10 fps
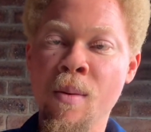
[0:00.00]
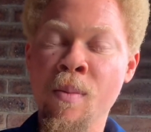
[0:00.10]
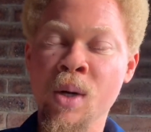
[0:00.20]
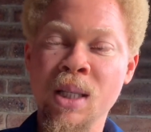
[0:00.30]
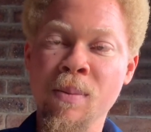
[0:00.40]

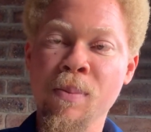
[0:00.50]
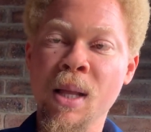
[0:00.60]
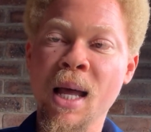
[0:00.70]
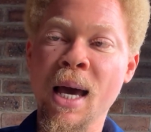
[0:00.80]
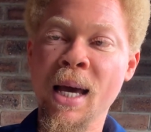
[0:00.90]

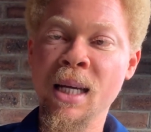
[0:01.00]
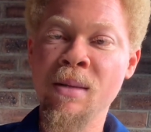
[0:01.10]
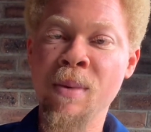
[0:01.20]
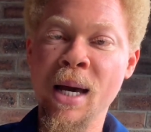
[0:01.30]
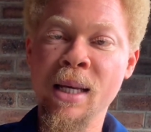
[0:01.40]

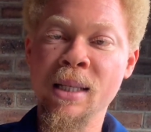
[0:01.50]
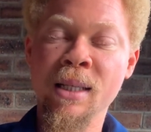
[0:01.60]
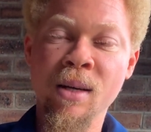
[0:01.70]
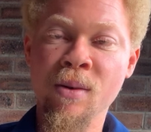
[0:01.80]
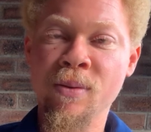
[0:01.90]
multiplied by
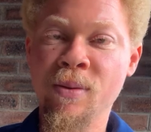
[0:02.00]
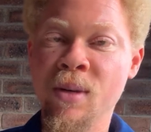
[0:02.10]
itself.